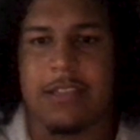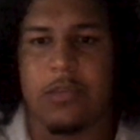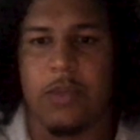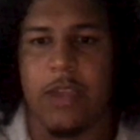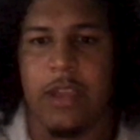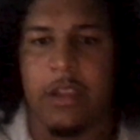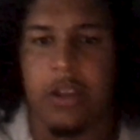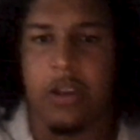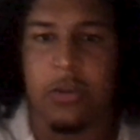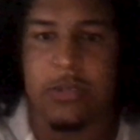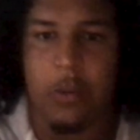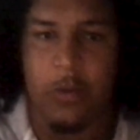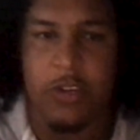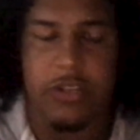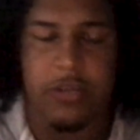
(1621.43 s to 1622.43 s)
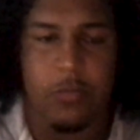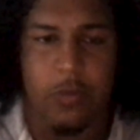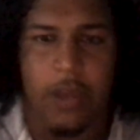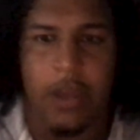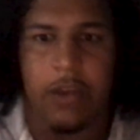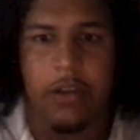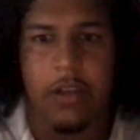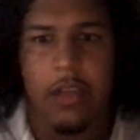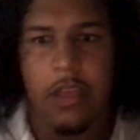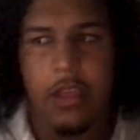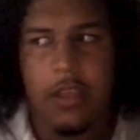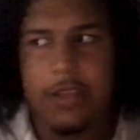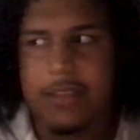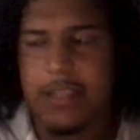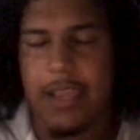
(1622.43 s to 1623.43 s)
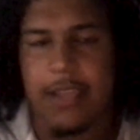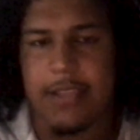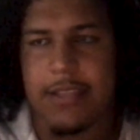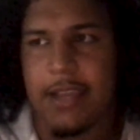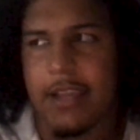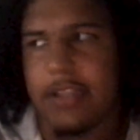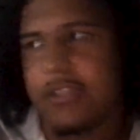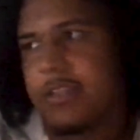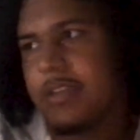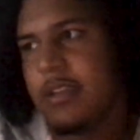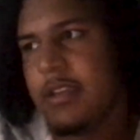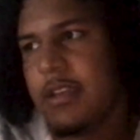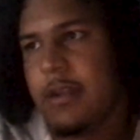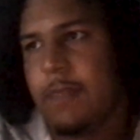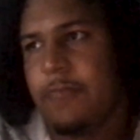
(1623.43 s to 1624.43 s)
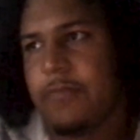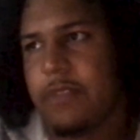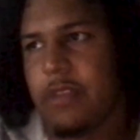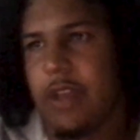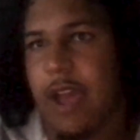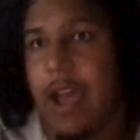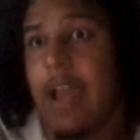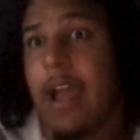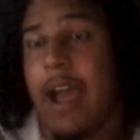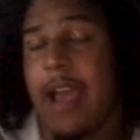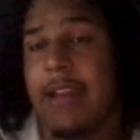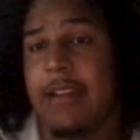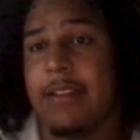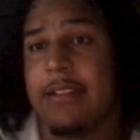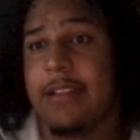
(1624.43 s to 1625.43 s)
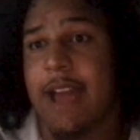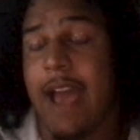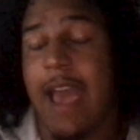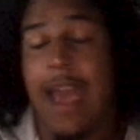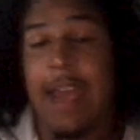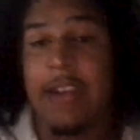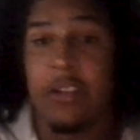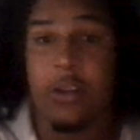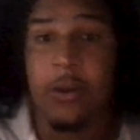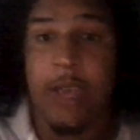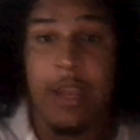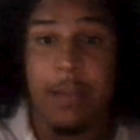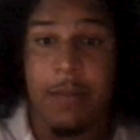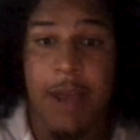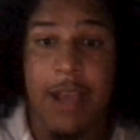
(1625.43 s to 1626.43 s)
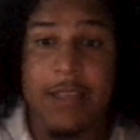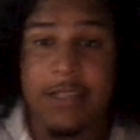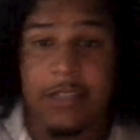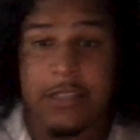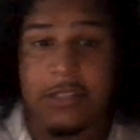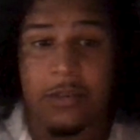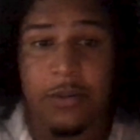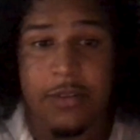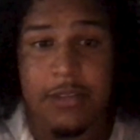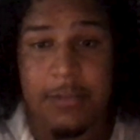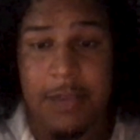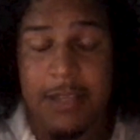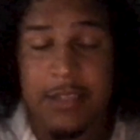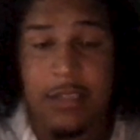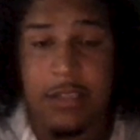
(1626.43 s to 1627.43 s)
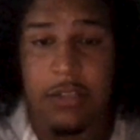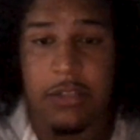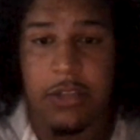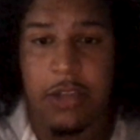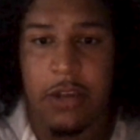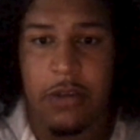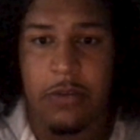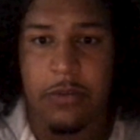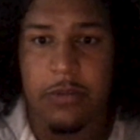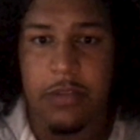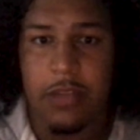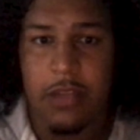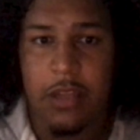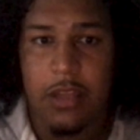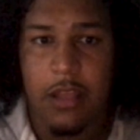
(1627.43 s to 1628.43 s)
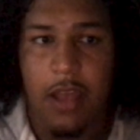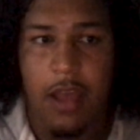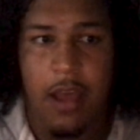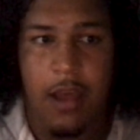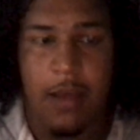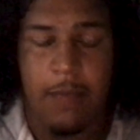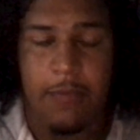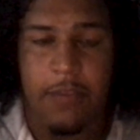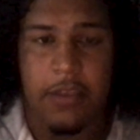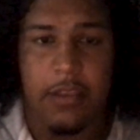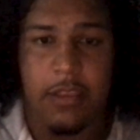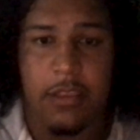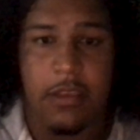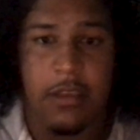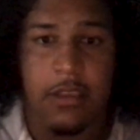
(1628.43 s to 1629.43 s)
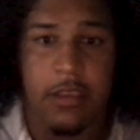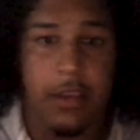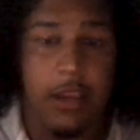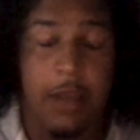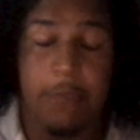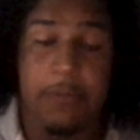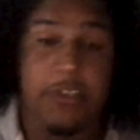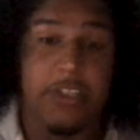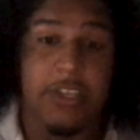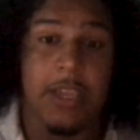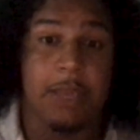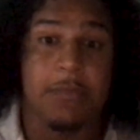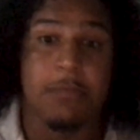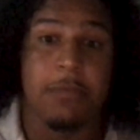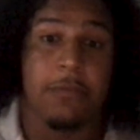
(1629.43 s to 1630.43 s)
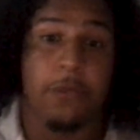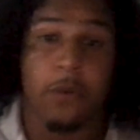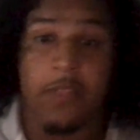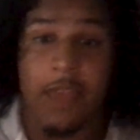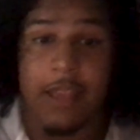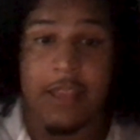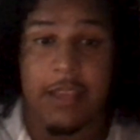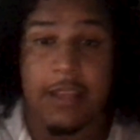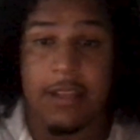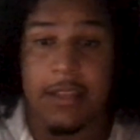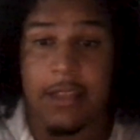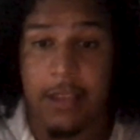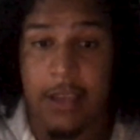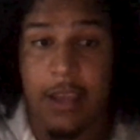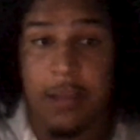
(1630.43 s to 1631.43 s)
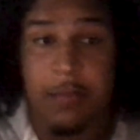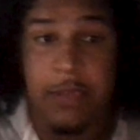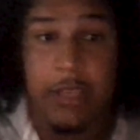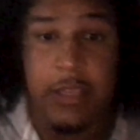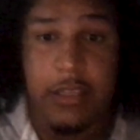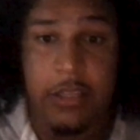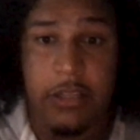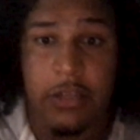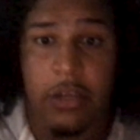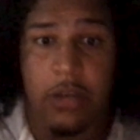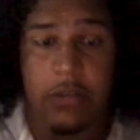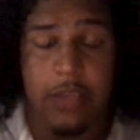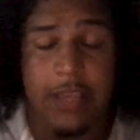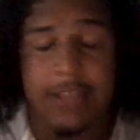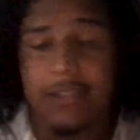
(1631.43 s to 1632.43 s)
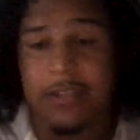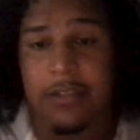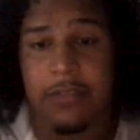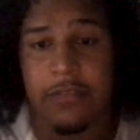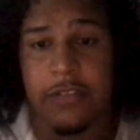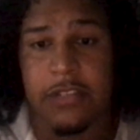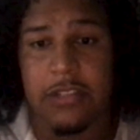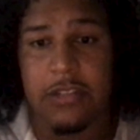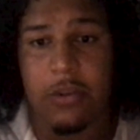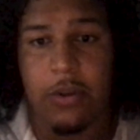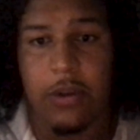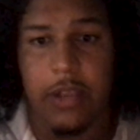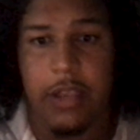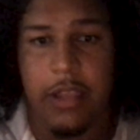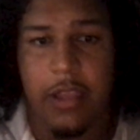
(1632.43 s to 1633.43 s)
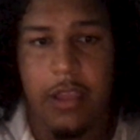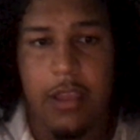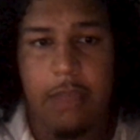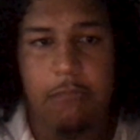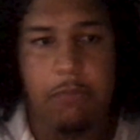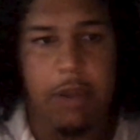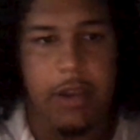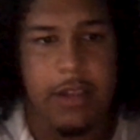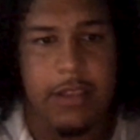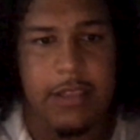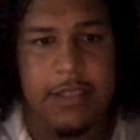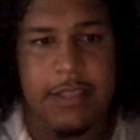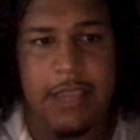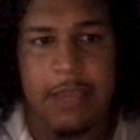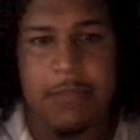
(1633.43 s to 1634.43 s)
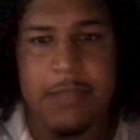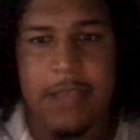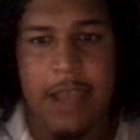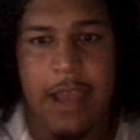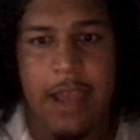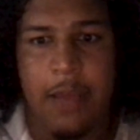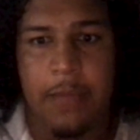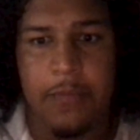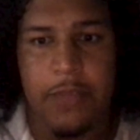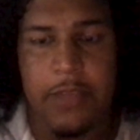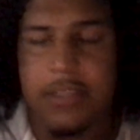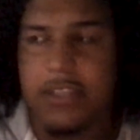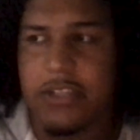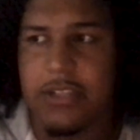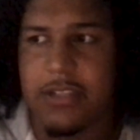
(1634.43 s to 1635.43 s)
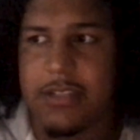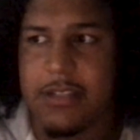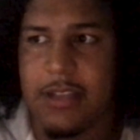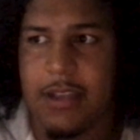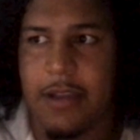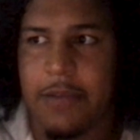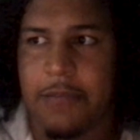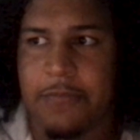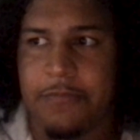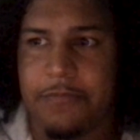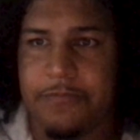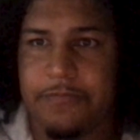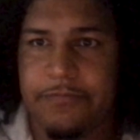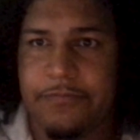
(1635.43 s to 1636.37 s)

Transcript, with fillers: it goes. I wish him well. Stay in touch. I I, I had no animosity towards him. I still don't. Um, the the the couple GMs before that, that that cut me, you know, that's a different story. But at the same time, it's just um,